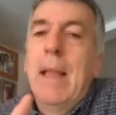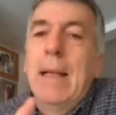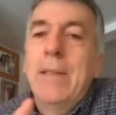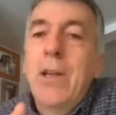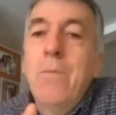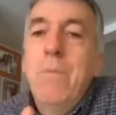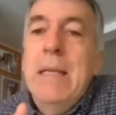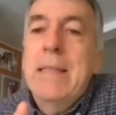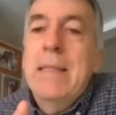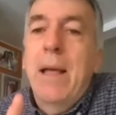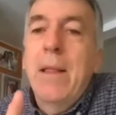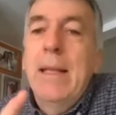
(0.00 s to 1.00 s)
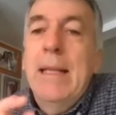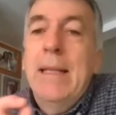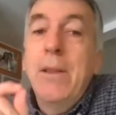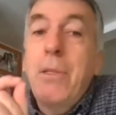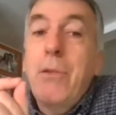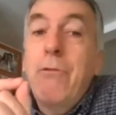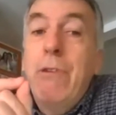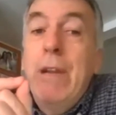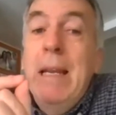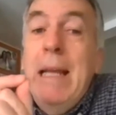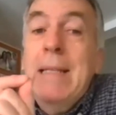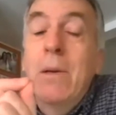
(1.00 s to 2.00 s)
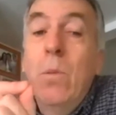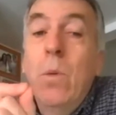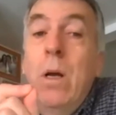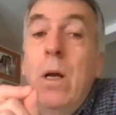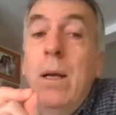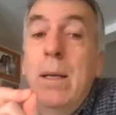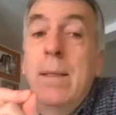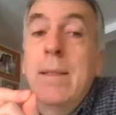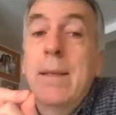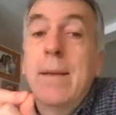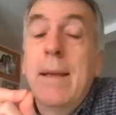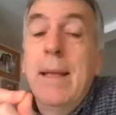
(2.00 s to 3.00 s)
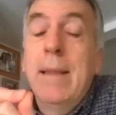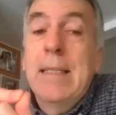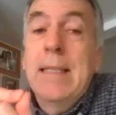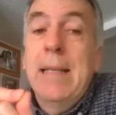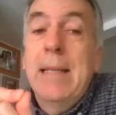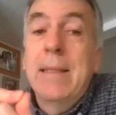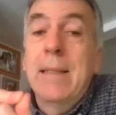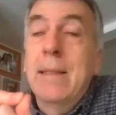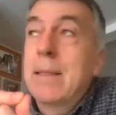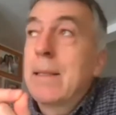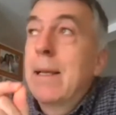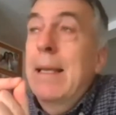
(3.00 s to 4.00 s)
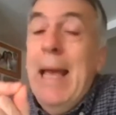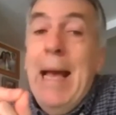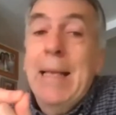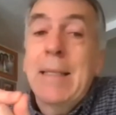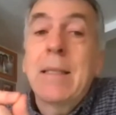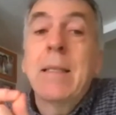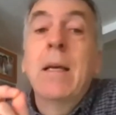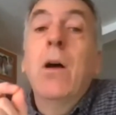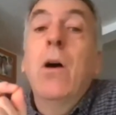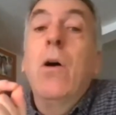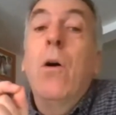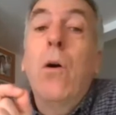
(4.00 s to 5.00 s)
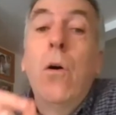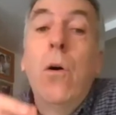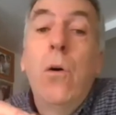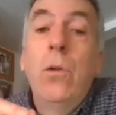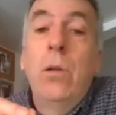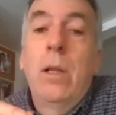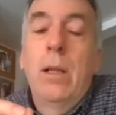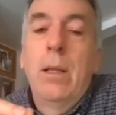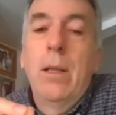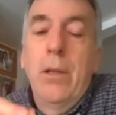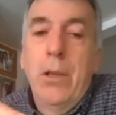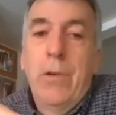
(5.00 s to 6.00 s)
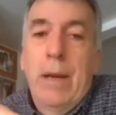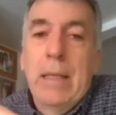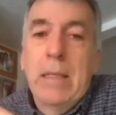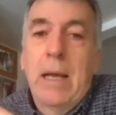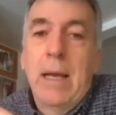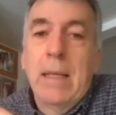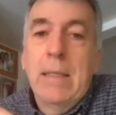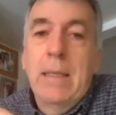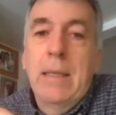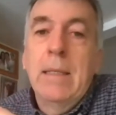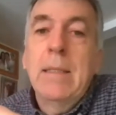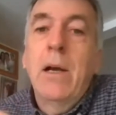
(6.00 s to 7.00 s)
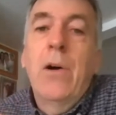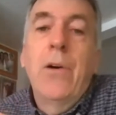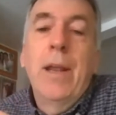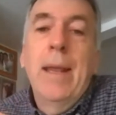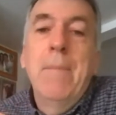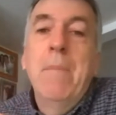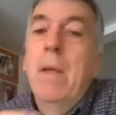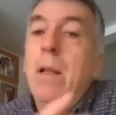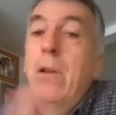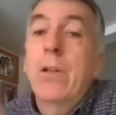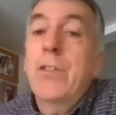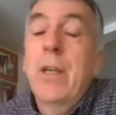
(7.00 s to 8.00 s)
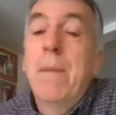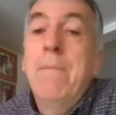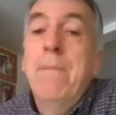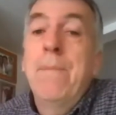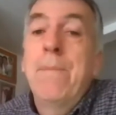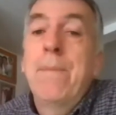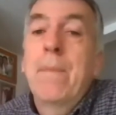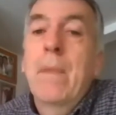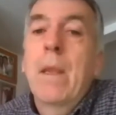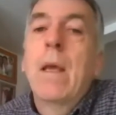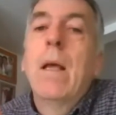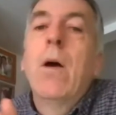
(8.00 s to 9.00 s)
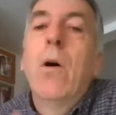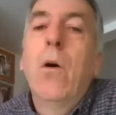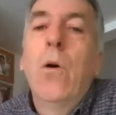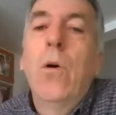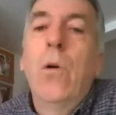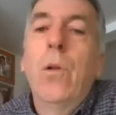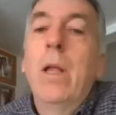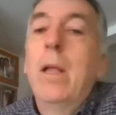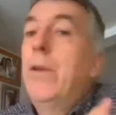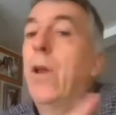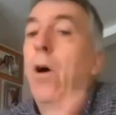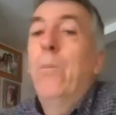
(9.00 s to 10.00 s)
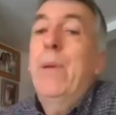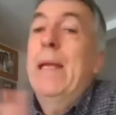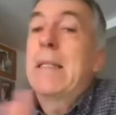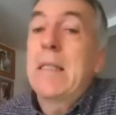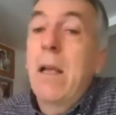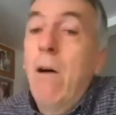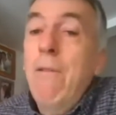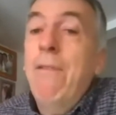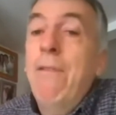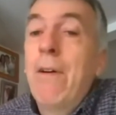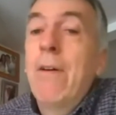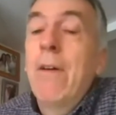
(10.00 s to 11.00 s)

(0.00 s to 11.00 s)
And don't miss that little three letter word in the sentence cast all your anxieties on Him. Not some, all. Not bits of,